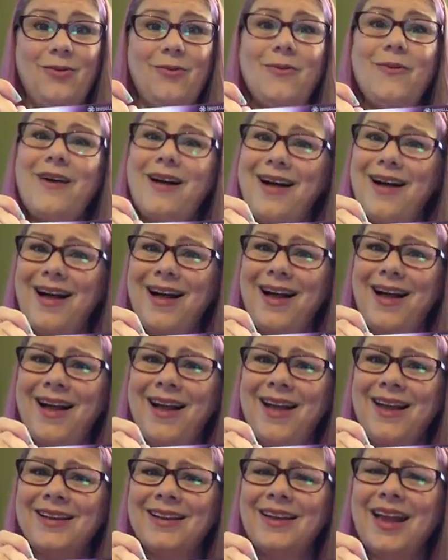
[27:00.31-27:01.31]

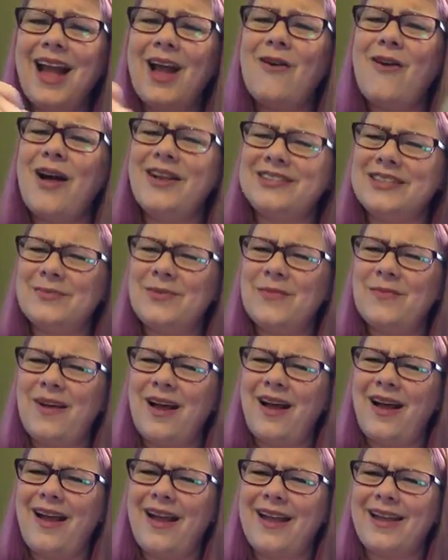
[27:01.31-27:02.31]
What? How awesome am
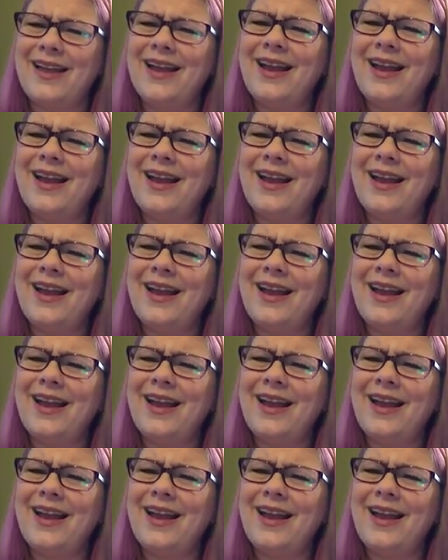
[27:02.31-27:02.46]
I?